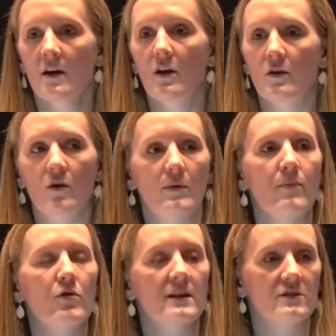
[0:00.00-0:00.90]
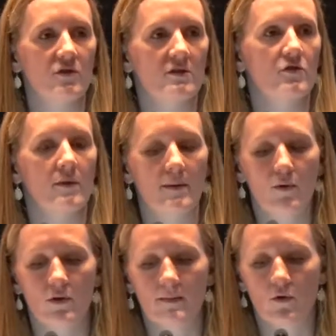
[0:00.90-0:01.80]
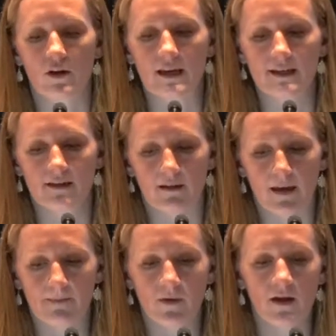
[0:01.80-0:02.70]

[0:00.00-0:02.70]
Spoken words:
our reporting structure and reporting more easily.